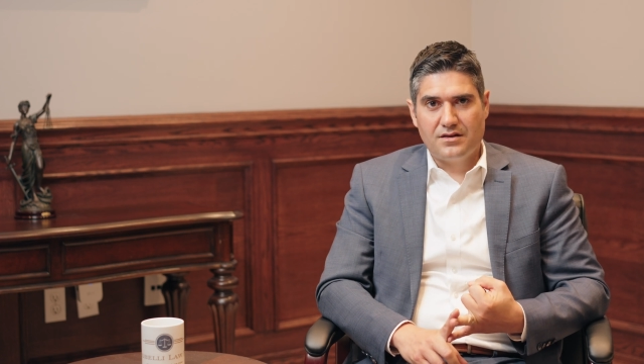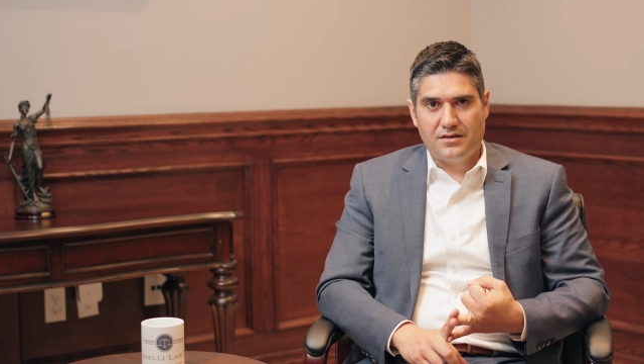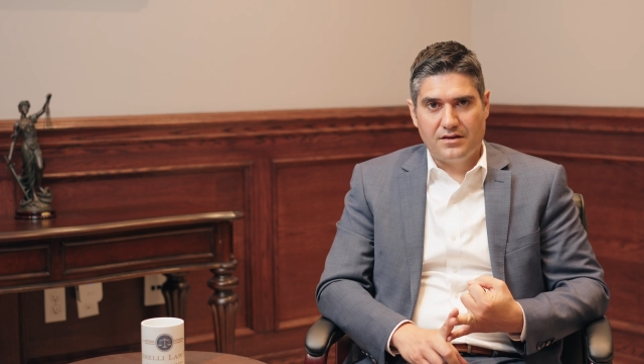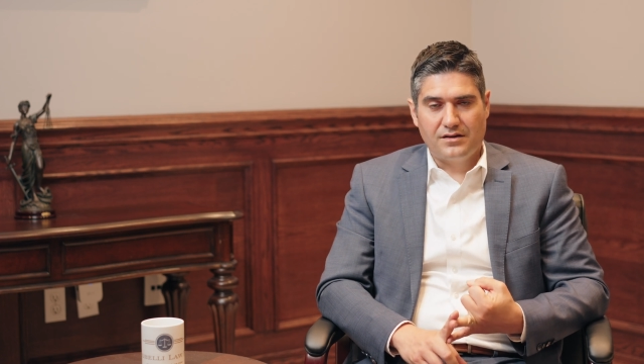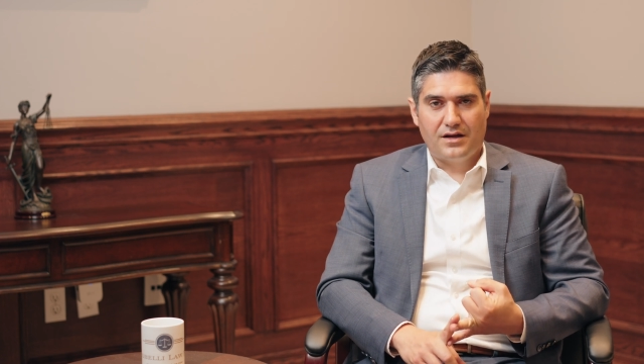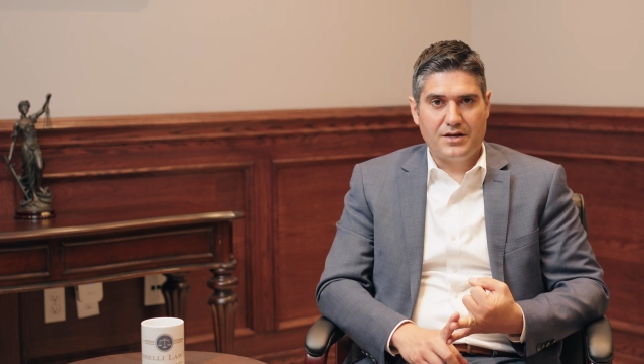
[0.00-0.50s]

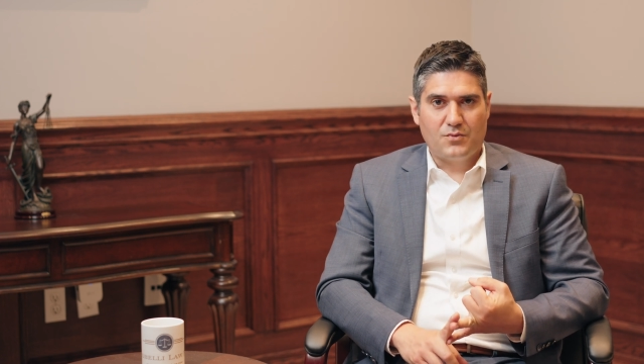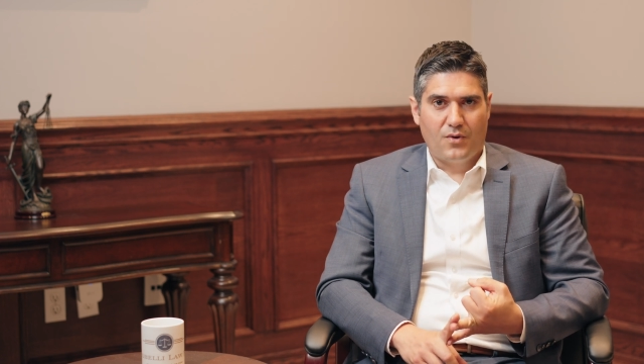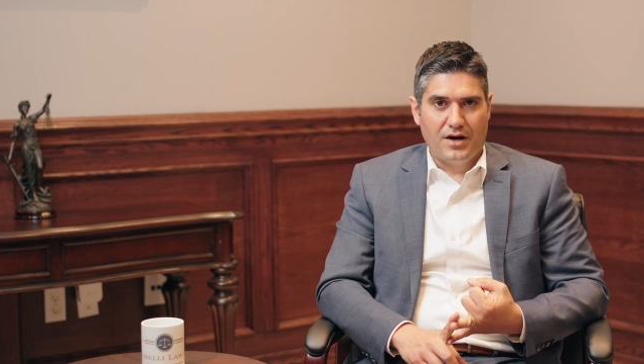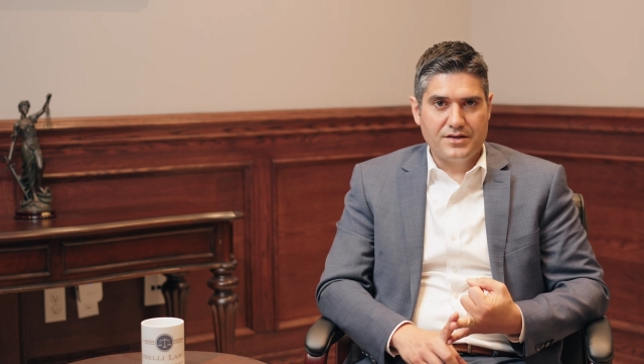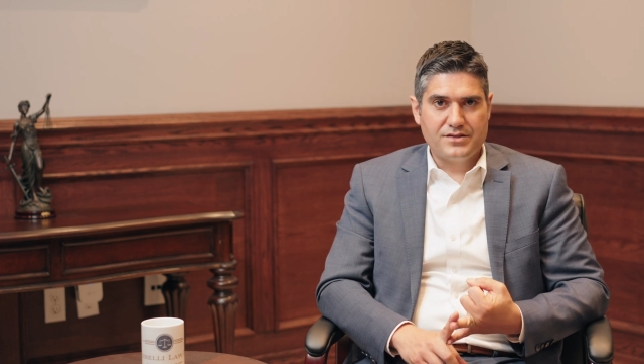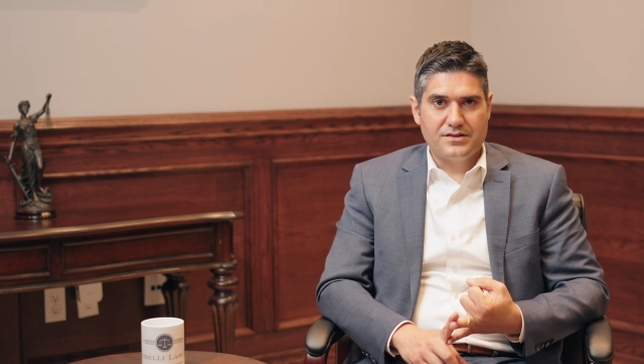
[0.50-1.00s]
then
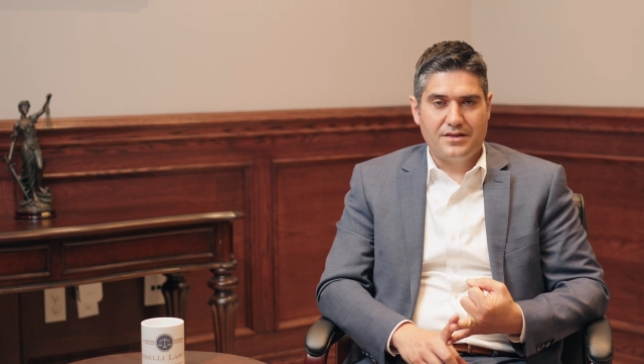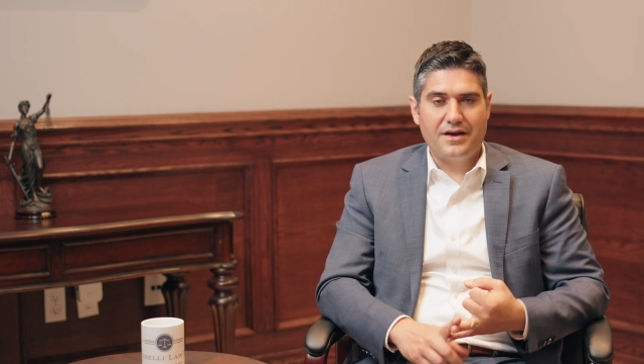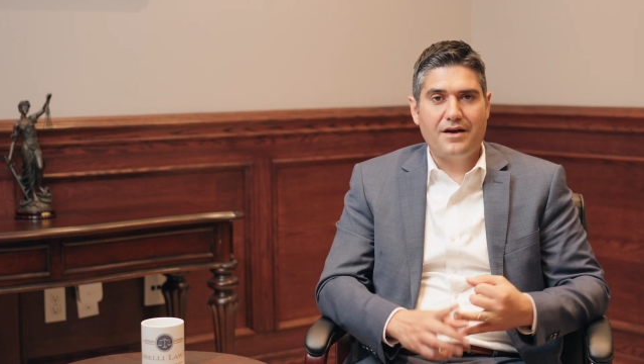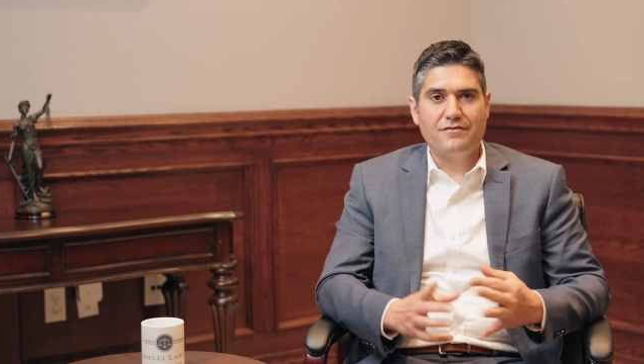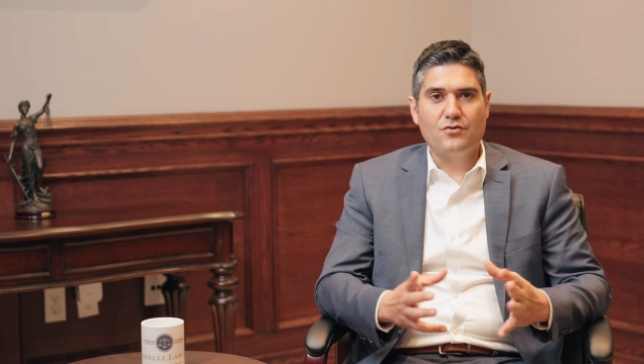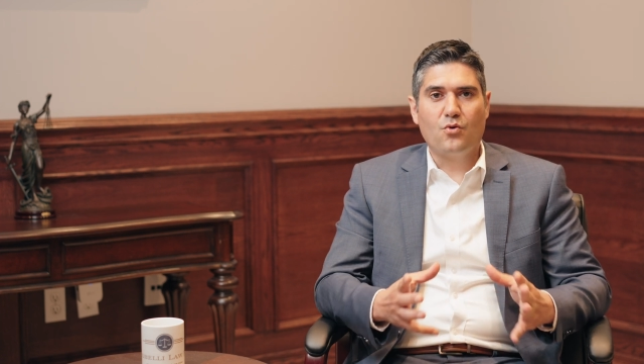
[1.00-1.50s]
likewise, they
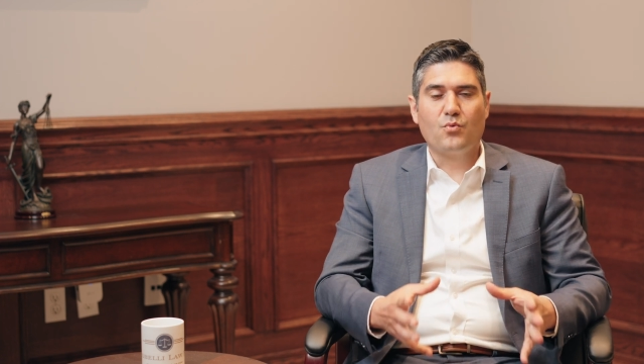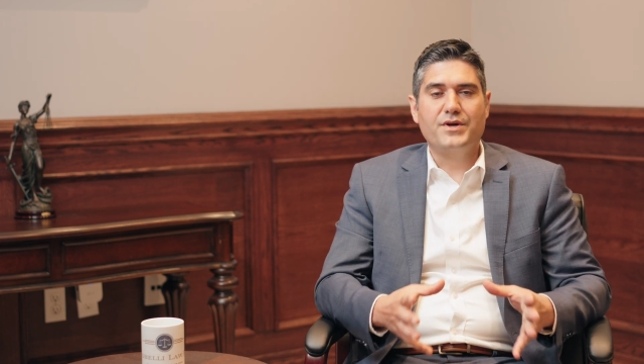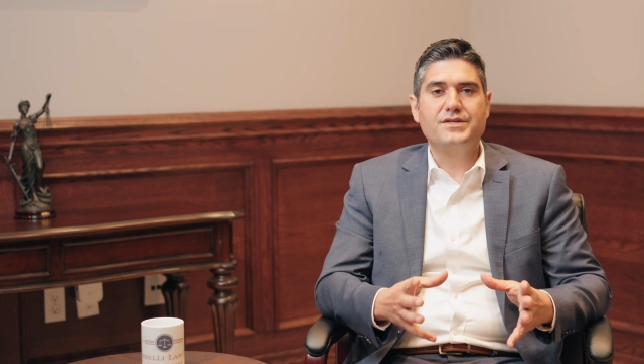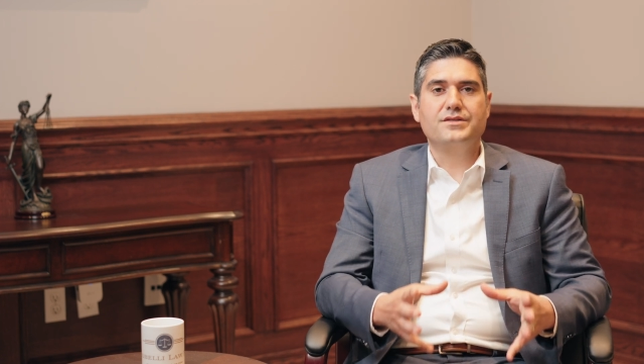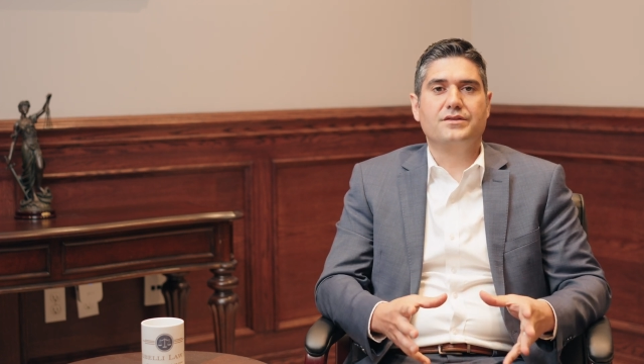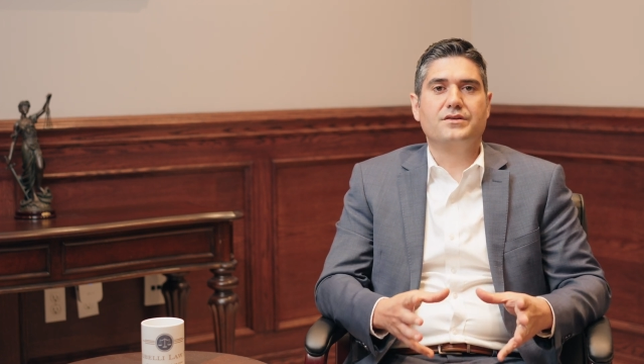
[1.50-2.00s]
have no
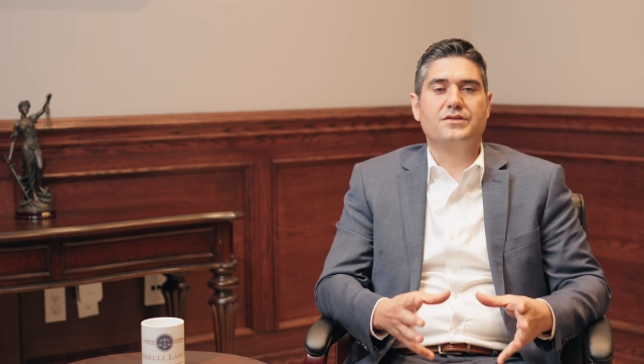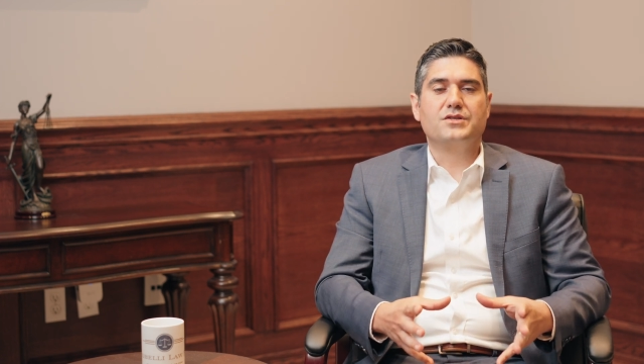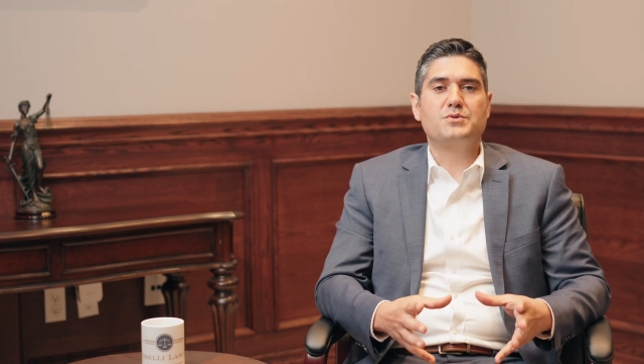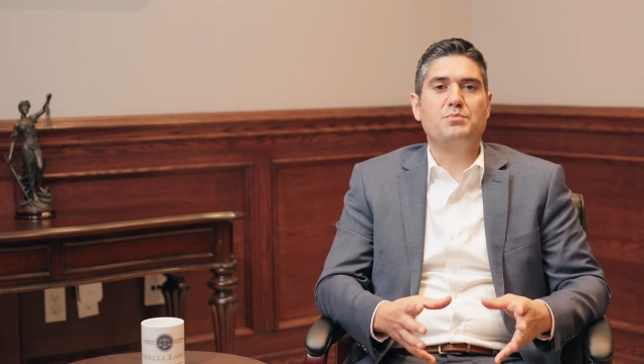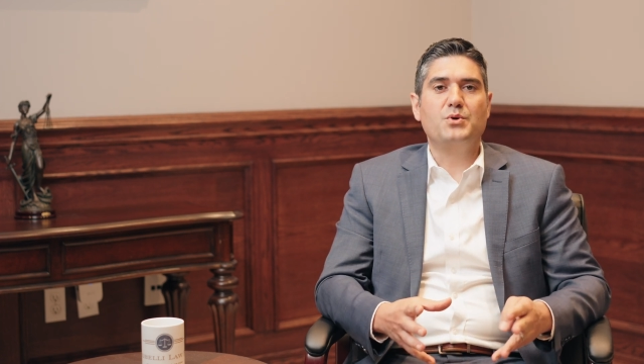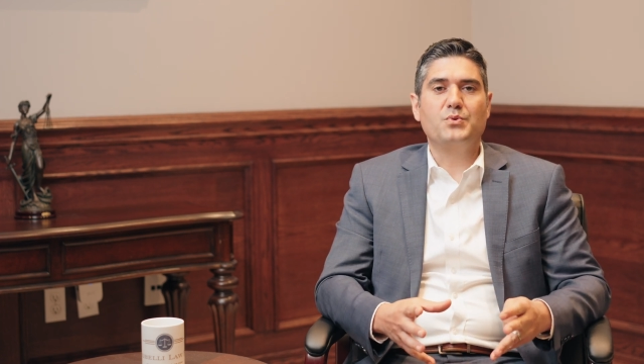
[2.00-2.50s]
reason to
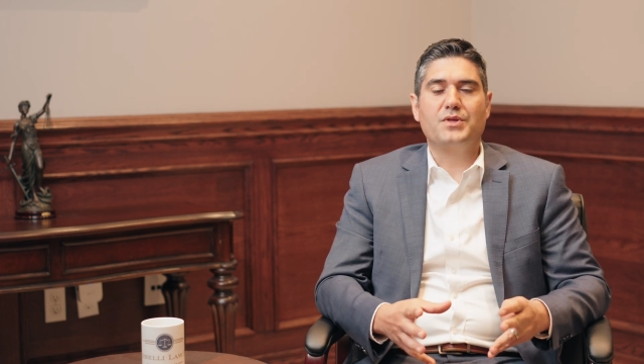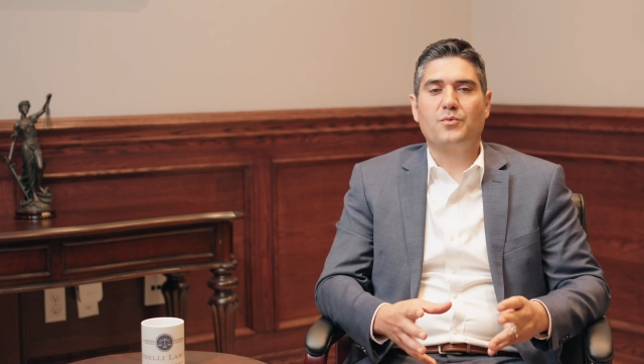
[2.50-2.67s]
dispute